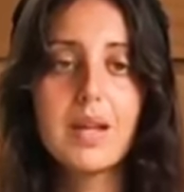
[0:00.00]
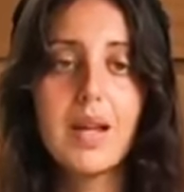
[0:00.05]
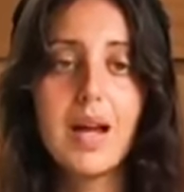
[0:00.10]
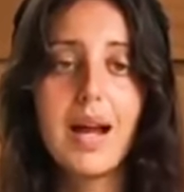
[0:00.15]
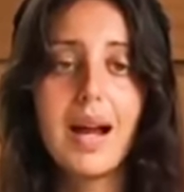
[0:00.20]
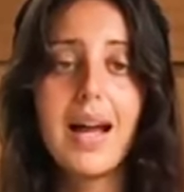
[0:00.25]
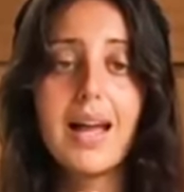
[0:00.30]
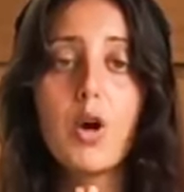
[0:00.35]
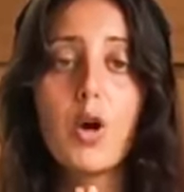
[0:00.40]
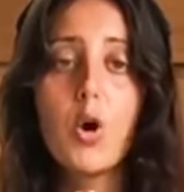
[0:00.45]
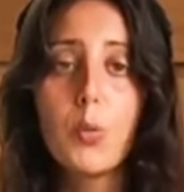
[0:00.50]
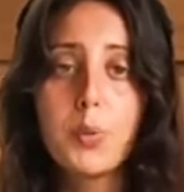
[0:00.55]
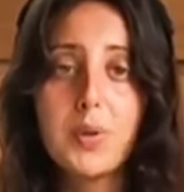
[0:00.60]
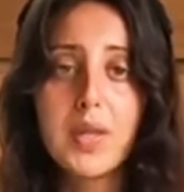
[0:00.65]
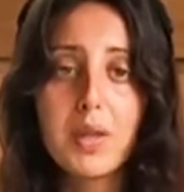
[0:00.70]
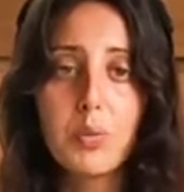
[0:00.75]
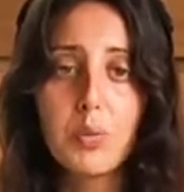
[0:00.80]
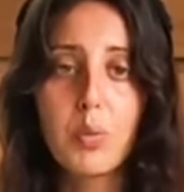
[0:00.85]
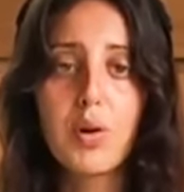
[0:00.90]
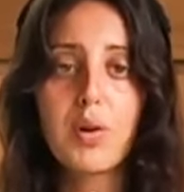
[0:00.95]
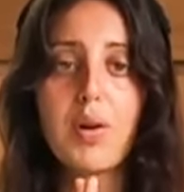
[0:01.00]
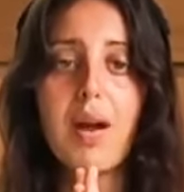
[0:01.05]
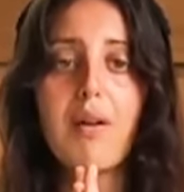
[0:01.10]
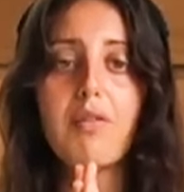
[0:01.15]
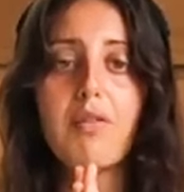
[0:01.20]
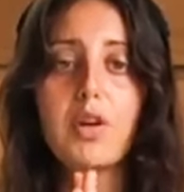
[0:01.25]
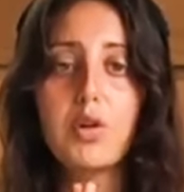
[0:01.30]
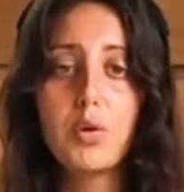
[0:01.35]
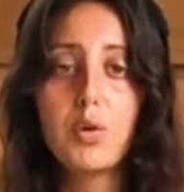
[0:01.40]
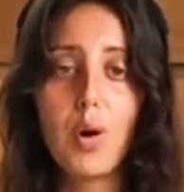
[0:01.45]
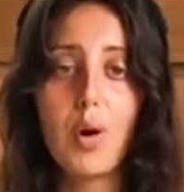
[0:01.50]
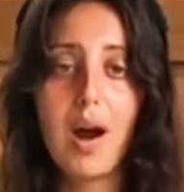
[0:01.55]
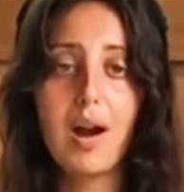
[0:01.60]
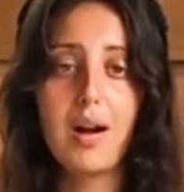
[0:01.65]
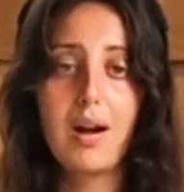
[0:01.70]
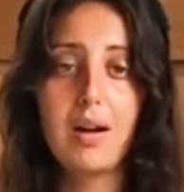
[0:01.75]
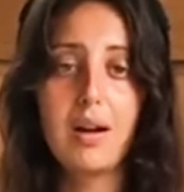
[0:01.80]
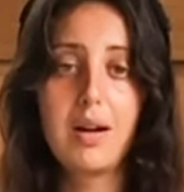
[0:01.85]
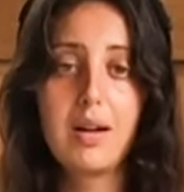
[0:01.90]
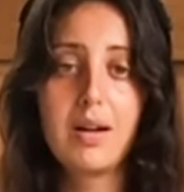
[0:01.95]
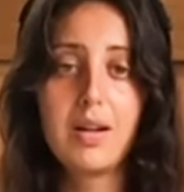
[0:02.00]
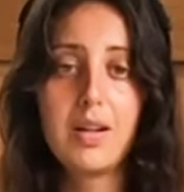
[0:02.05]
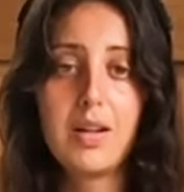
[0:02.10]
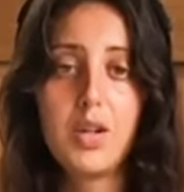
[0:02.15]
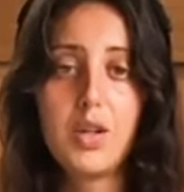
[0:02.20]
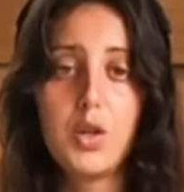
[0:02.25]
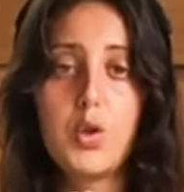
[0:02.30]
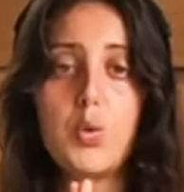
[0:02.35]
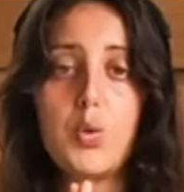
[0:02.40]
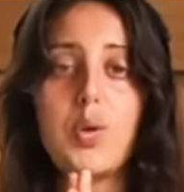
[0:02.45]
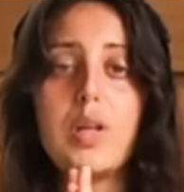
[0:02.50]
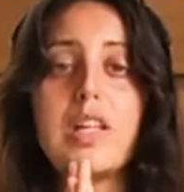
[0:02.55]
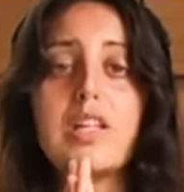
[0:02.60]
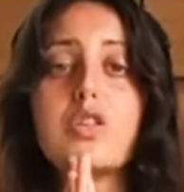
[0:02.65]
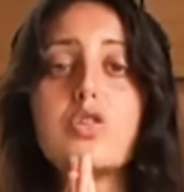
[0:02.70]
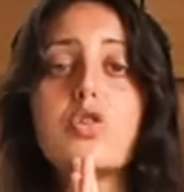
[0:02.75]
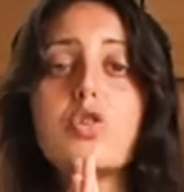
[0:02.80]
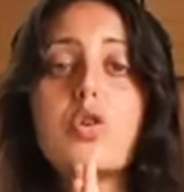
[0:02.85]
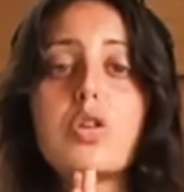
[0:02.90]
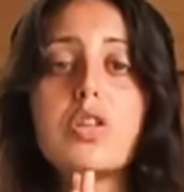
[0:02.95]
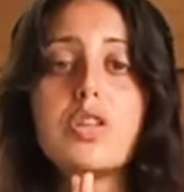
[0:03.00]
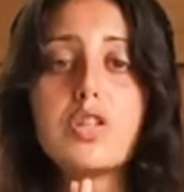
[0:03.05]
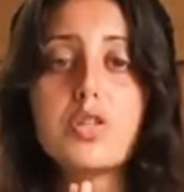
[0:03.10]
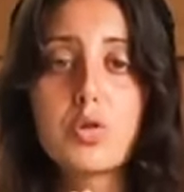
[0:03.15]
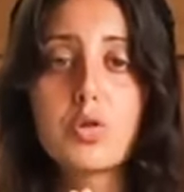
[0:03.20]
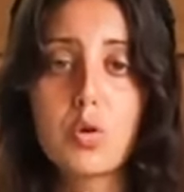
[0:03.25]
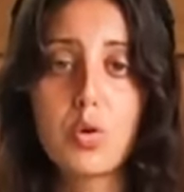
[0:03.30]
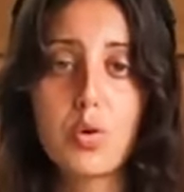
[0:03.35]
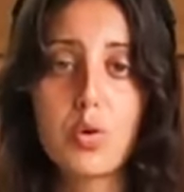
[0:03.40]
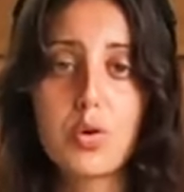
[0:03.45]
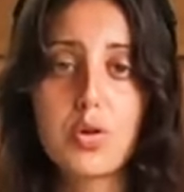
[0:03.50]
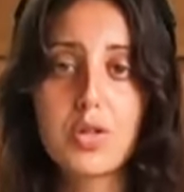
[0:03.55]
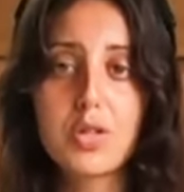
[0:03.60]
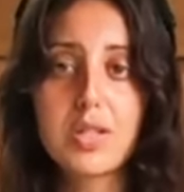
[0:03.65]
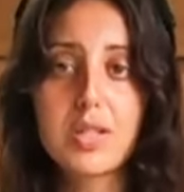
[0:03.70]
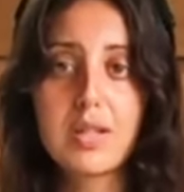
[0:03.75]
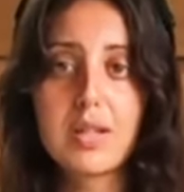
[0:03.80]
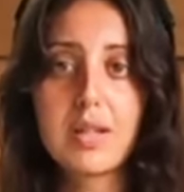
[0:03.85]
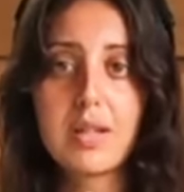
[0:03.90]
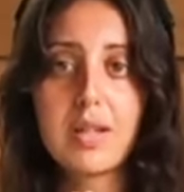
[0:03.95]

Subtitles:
I hope that wherever you are, you will enjoy this course,